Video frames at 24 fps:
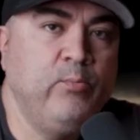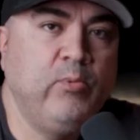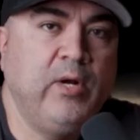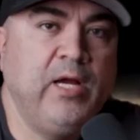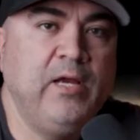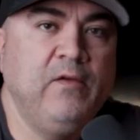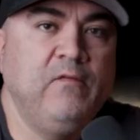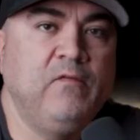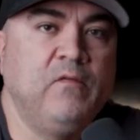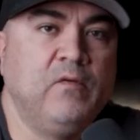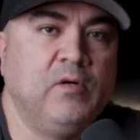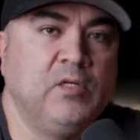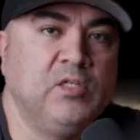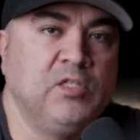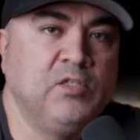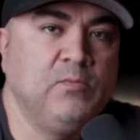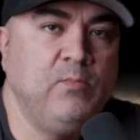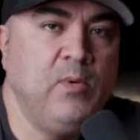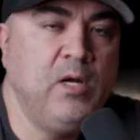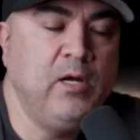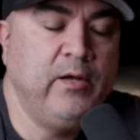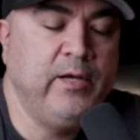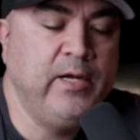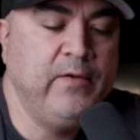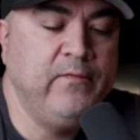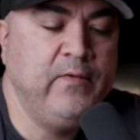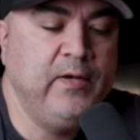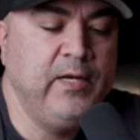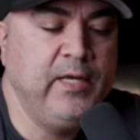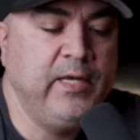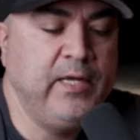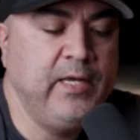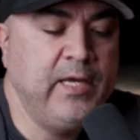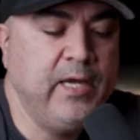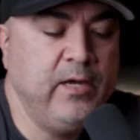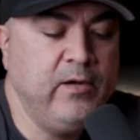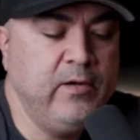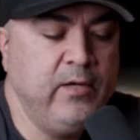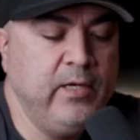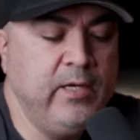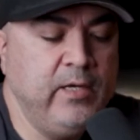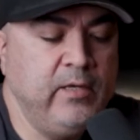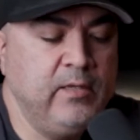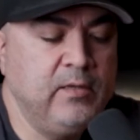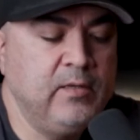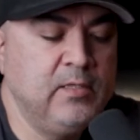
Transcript: bright for a small everyday carry.